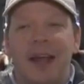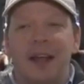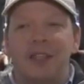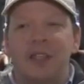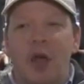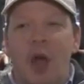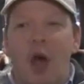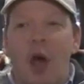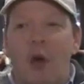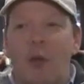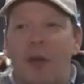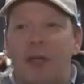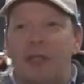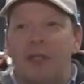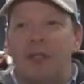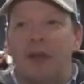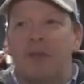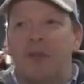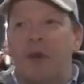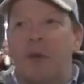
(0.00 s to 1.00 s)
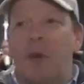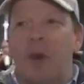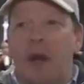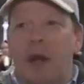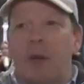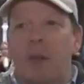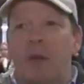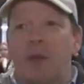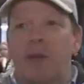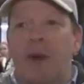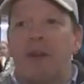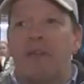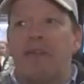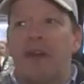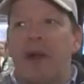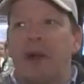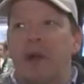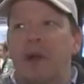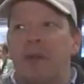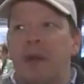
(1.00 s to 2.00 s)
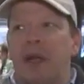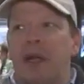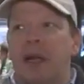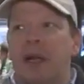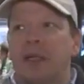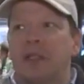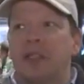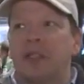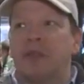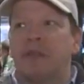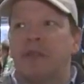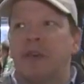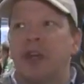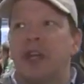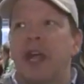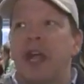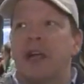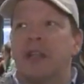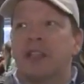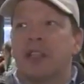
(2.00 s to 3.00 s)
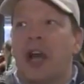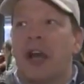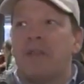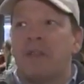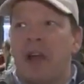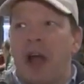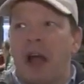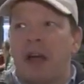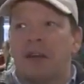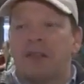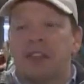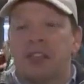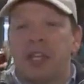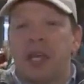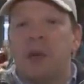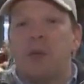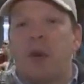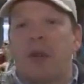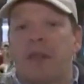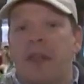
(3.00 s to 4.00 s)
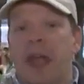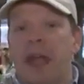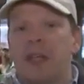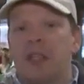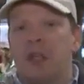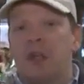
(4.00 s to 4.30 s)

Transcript: it's always different working with my family, because for years I've kind of seen what they